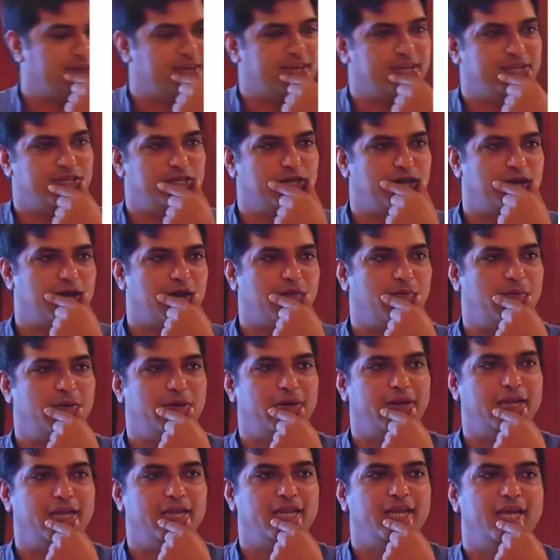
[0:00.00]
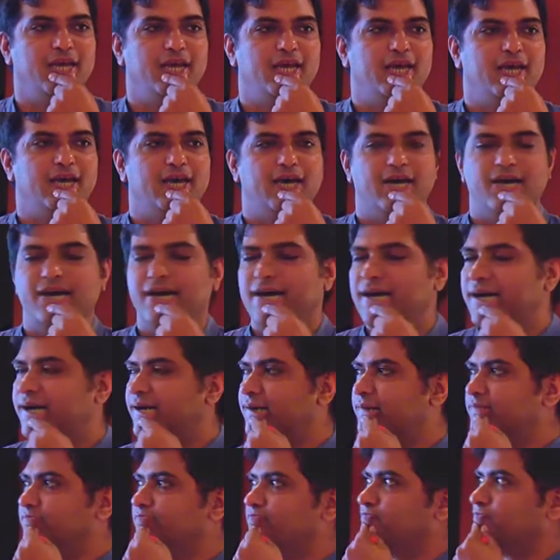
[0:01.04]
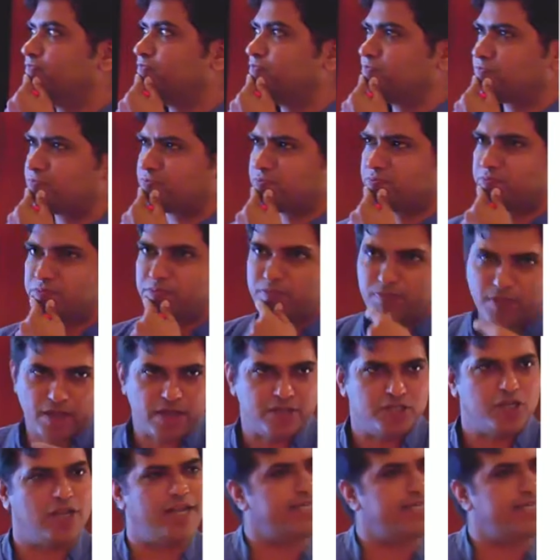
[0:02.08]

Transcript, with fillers: We can talk about it. Um, so